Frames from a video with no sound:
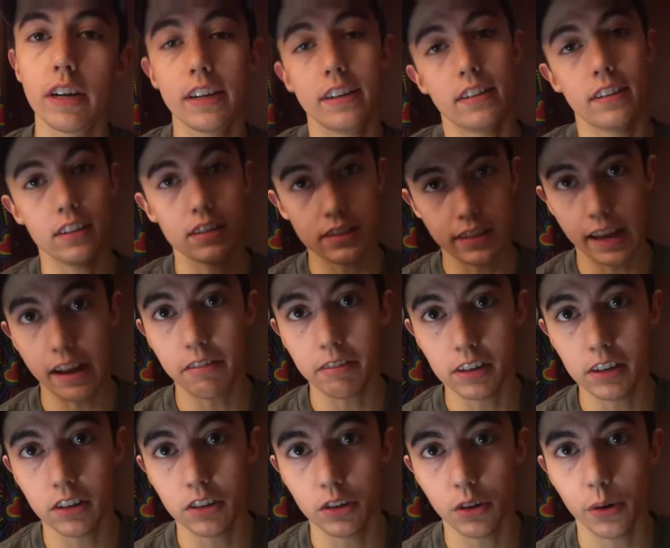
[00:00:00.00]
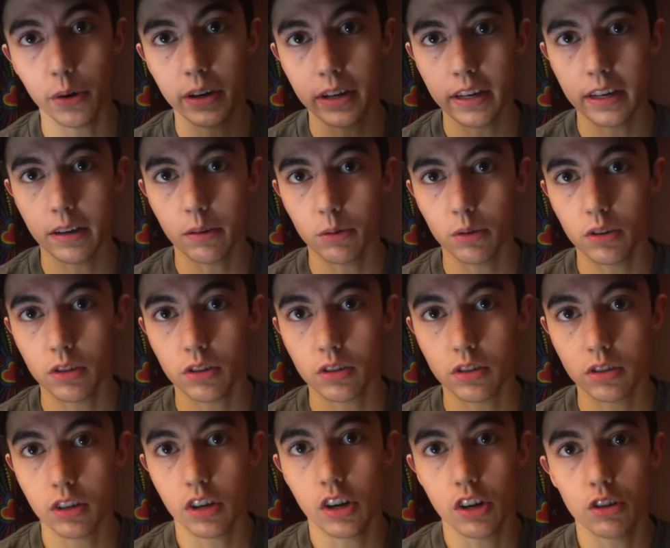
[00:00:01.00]
In the state of Illinois, it
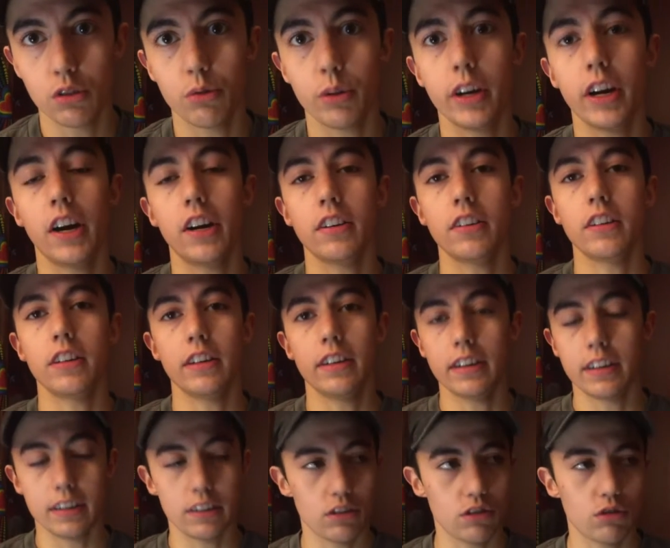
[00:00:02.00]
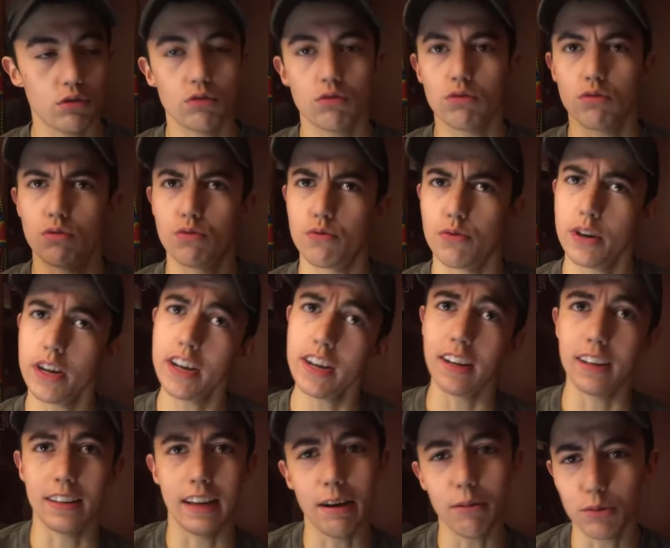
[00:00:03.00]
was $300.
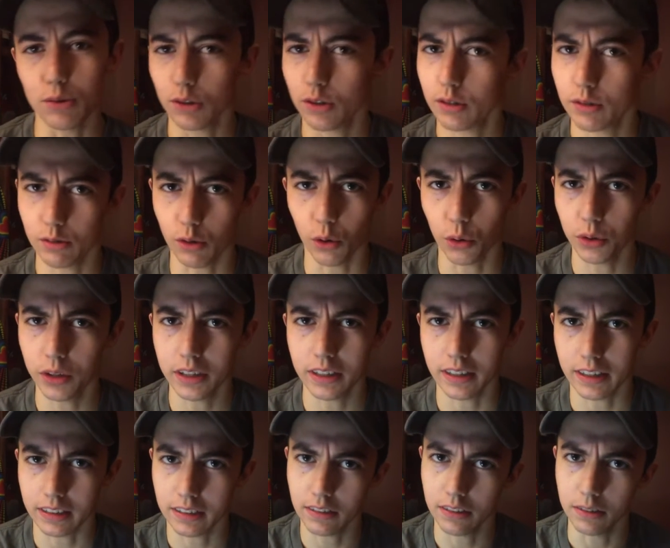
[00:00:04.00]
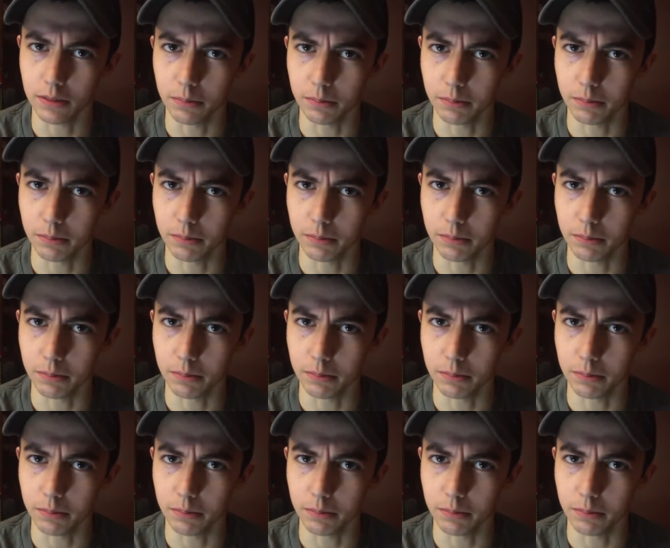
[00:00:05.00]
That was totally like a little